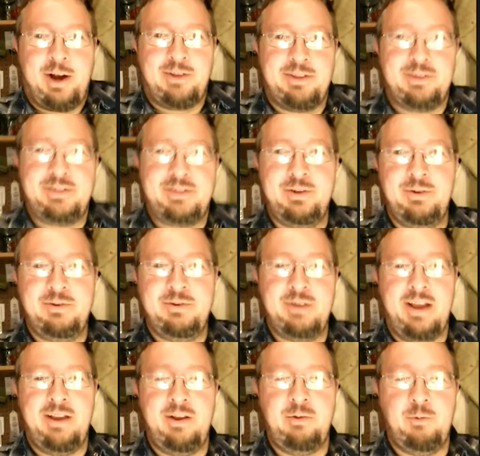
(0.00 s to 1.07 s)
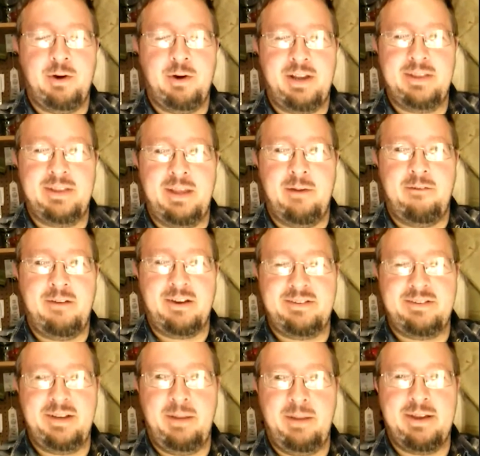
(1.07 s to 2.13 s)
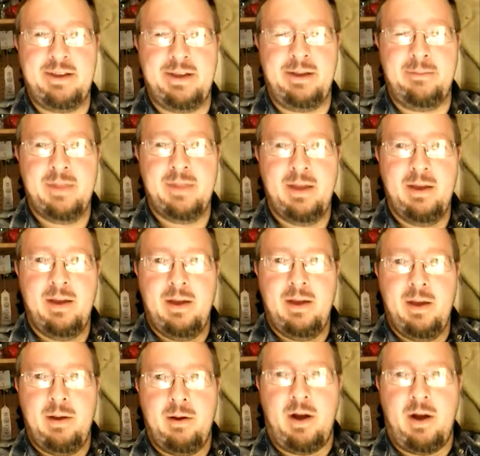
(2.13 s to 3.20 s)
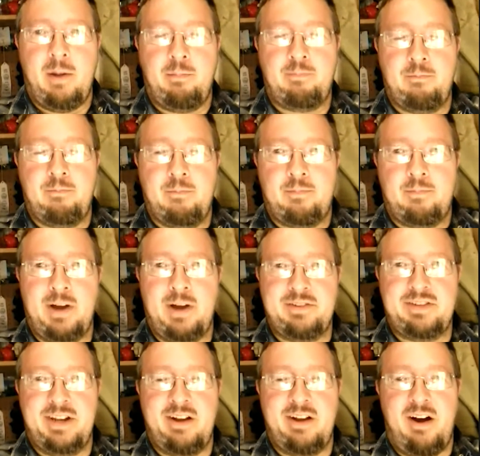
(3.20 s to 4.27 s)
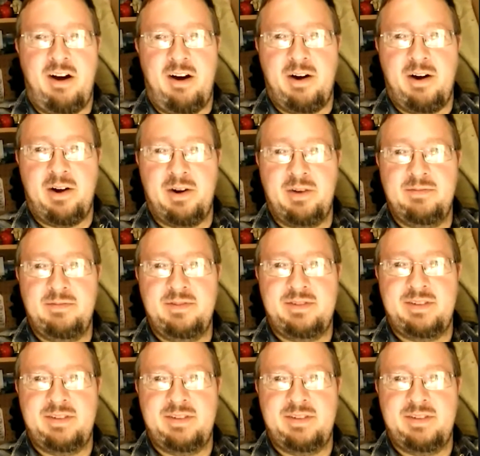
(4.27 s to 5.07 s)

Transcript: on the shoot and working in the effects team, making uh, prosthetic arms